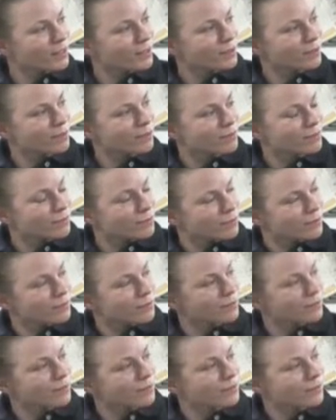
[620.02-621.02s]

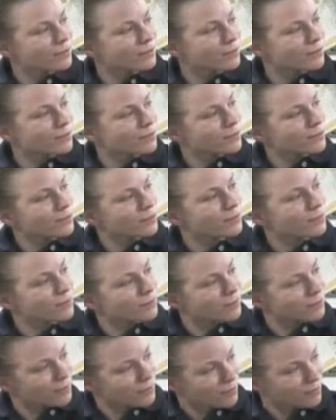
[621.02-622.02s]

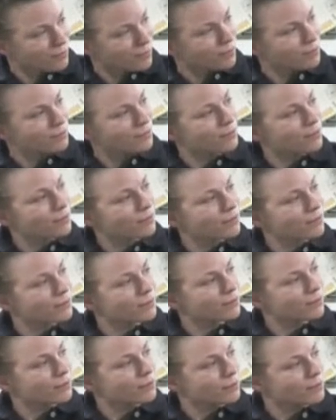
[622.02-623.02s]

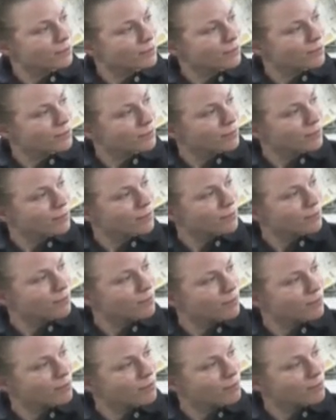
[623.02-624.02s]

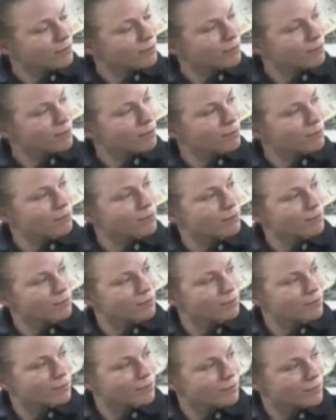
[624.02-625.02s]

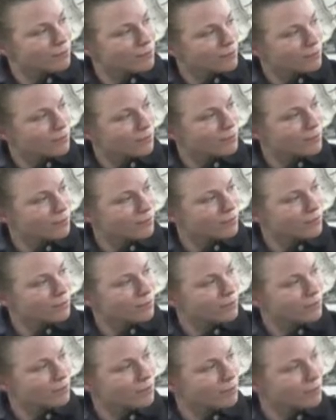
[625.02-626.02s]

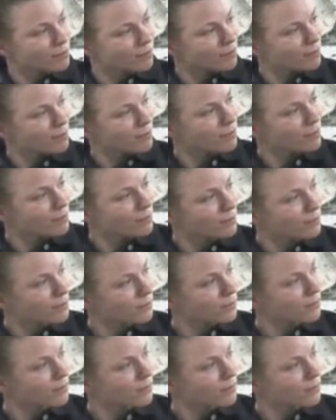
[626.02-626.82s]
The person shown says nothing.